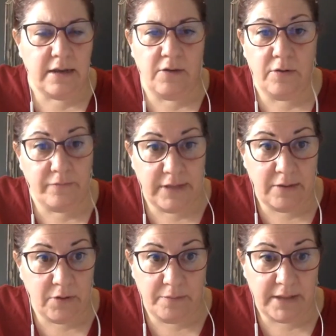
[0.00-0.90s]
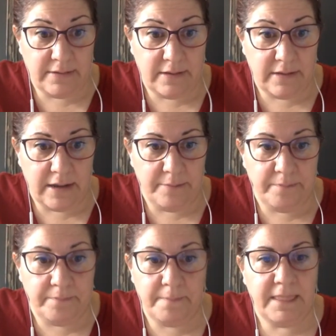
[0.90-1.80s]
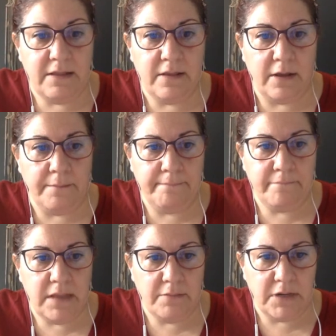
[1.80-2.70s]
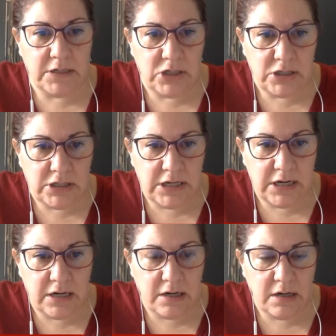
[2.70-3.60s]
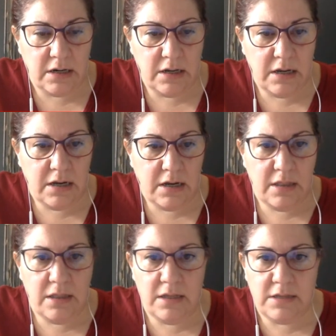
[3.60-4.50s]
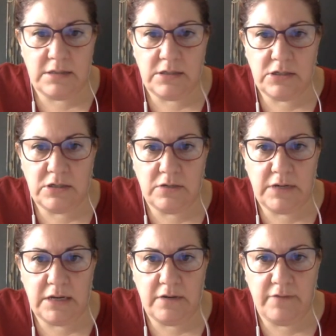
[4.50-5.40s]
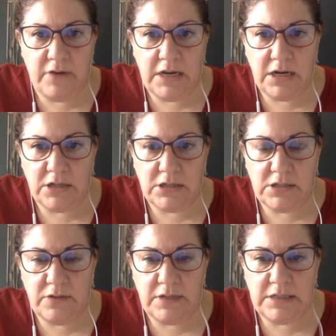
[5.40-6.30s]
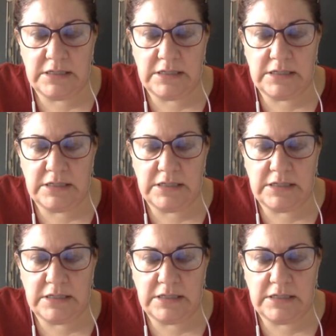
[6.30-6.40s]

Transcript: Now hopefully I won't mess this up. So I'm gonna share this screen over here just so you can